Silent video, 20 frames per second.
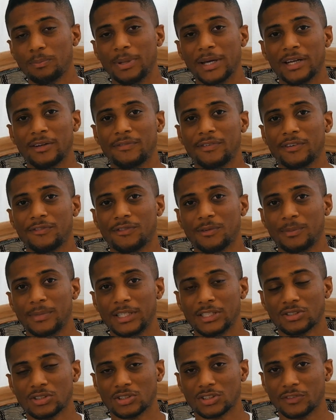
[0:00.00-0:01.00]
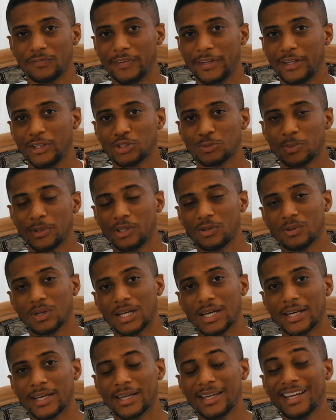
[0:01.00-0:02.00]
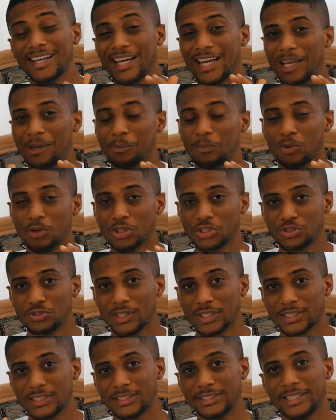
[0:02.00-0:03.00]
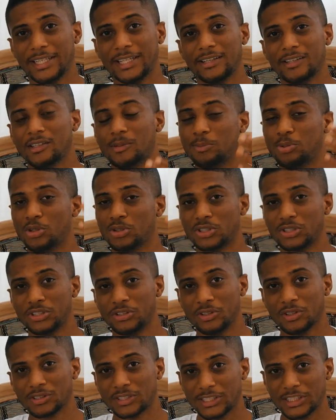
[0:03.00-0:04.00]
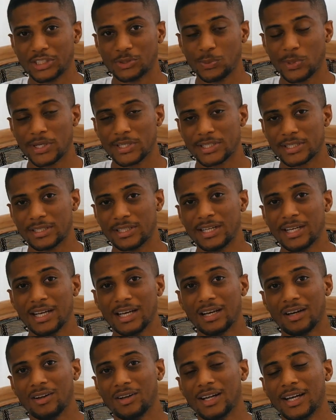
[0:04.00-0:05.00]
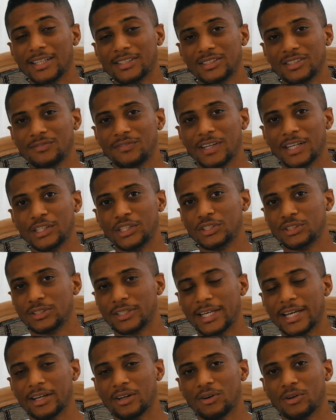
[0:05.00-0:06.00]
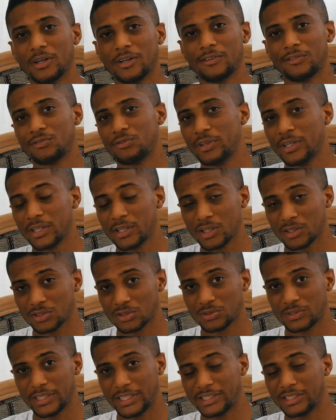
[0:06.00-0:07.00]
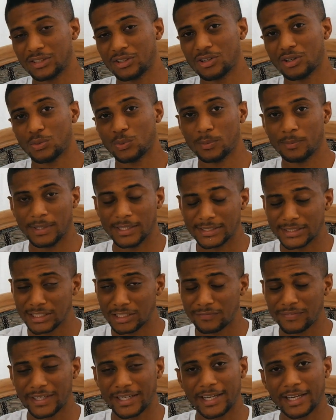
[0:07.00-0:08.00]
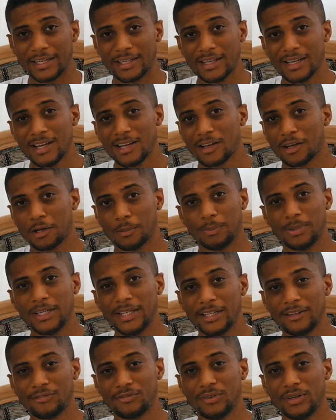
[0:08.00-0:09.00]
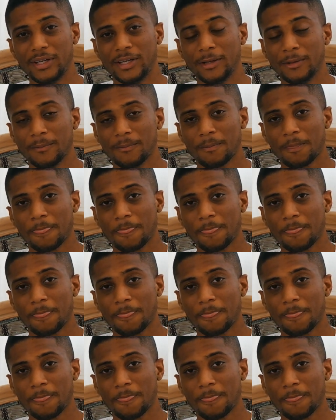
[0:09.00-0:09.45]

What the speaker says: benefit from these sorts of videos, but you like a more structured, tailored approach to your situation, I'd like to invite you to get on a free consultation call with myself. Again, completely free,